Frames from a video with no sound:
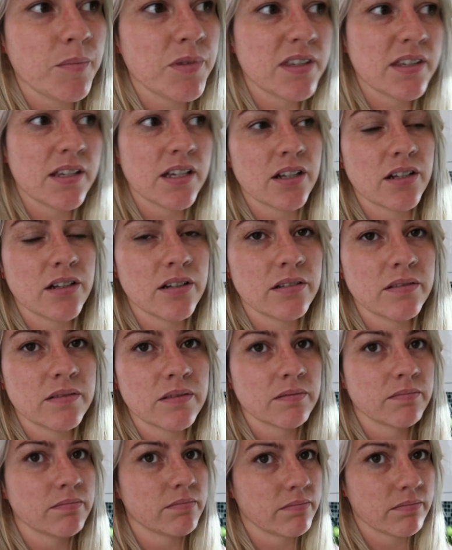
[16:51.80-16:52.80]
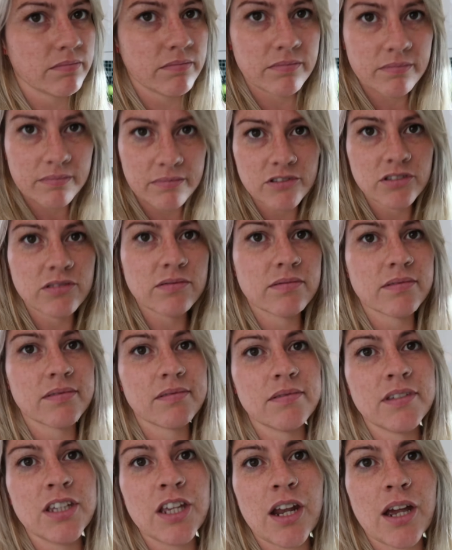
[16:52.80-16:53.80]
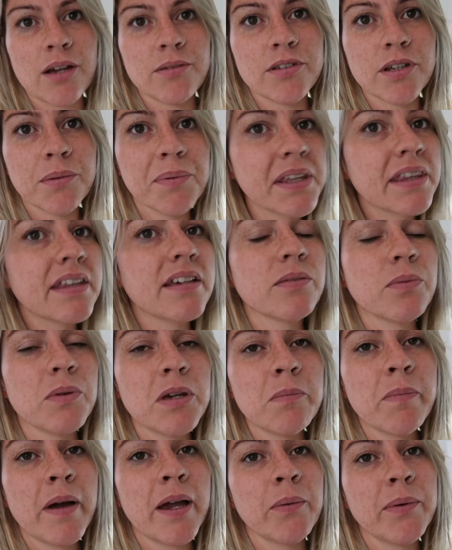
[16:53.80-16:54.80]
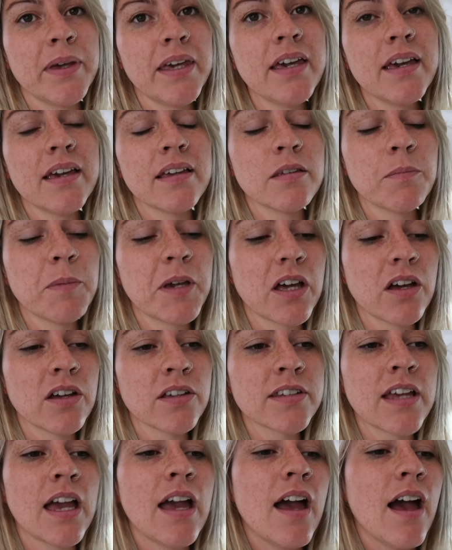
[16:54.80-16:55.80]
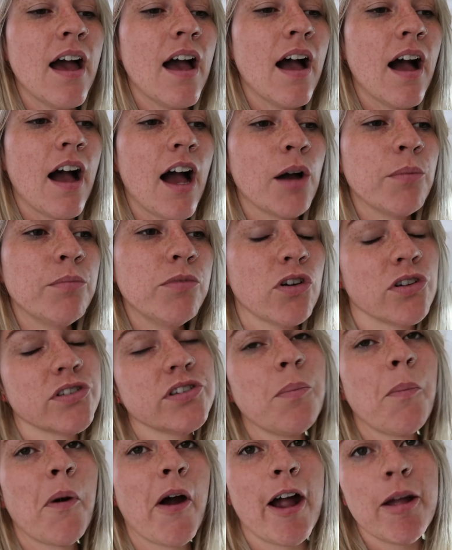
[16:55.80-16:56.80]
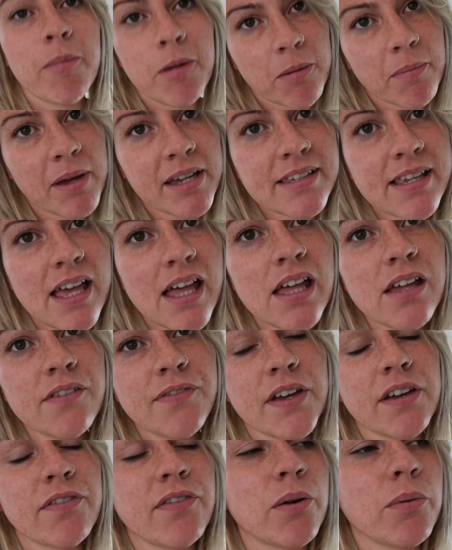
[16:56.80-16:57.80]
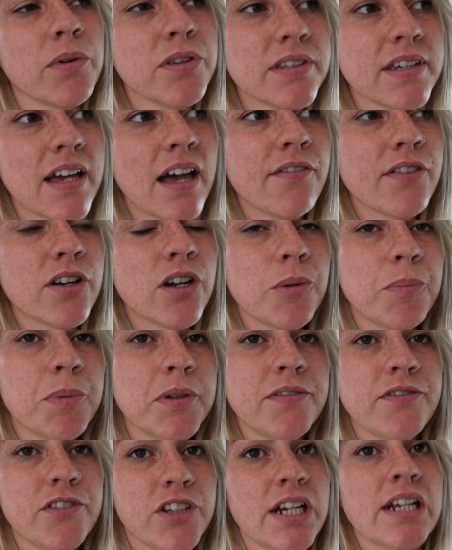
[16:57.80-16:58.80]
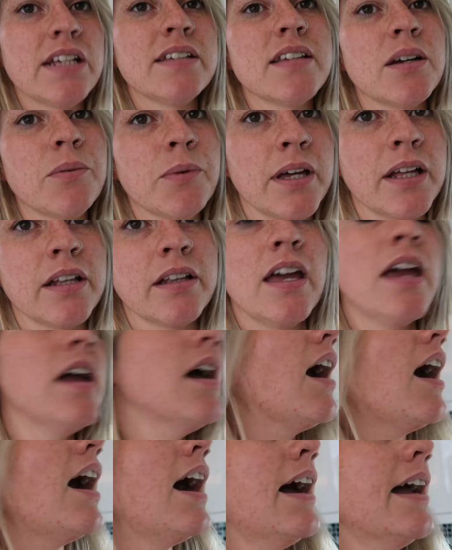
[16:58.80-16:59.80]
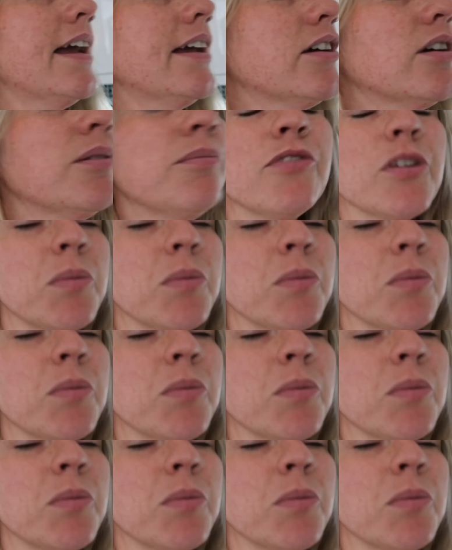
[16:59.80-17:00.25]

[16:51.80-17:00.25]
I'm still, you know, doing this week by week is because I'm not depriving myself. If I want to have a couple of drinks, I will. I come